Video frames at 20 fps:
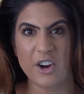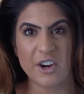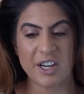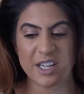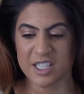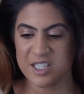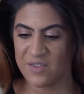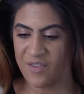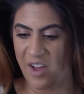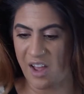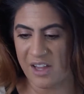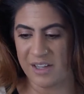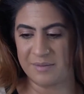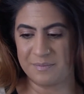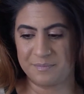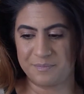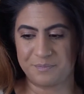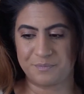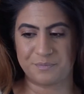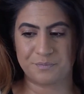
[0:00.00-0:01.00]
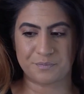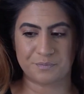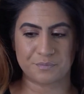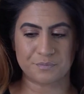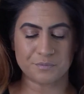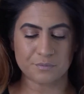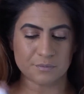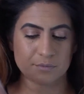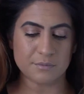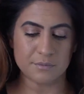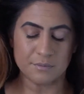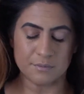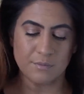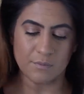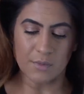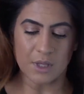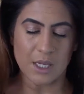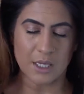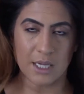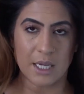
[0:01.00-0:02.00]
it's fine.
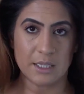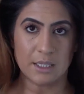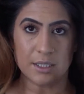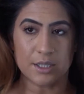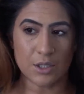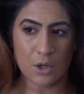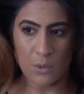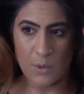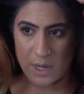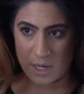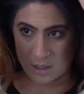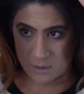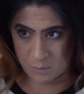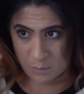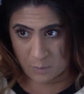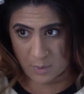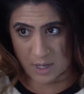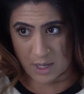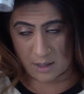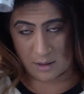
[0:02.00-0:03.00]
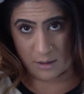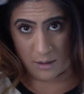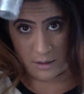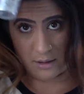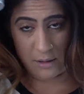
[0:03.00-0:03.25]
Okay, let's go in with